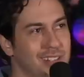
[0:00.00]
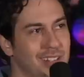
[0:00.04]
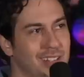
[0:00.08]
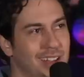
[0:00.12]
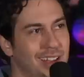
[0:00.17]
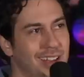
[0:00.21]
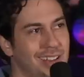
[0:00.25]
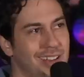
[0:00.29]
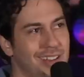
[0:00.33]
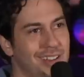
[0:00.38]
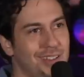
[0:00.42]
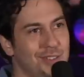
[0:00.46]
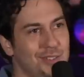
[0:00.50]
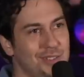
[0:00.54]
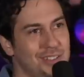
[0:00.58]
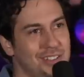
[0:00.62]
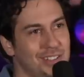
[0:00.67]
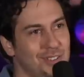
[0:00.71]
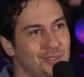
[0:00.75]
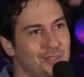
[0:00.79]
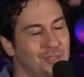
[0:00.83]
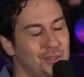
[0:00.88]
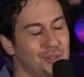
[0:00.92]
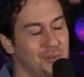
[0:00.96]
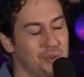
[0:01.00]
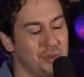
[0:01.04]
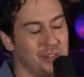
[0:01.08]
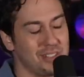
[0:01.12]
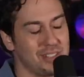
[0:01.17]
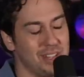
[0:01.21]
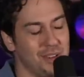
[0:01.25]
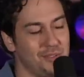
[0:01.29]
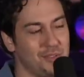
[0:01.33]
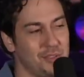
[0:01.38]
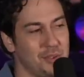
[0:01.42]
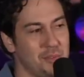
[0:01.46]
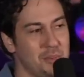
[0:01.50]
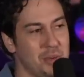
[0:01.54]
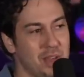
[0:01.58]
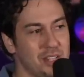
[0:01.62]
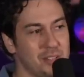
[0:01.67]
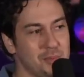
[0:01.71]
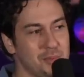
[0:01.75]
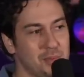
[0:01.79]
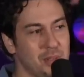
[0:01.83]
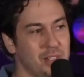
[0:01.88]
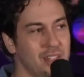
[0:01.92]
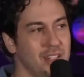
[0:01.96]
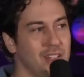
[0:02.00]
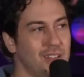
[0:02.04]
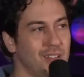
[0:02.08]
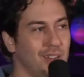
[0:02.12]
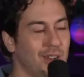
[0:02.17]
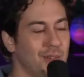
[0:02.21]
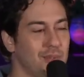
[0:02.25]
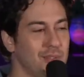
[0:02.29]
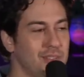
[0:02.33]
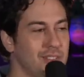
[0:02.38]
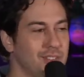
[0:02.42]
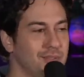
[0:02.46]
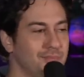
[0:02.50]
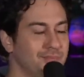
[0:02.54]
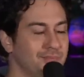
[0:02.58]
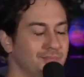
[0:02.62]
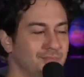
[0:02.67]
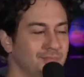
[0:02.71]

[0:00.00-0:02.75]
out. It always definitely works out for the best. But you know, I was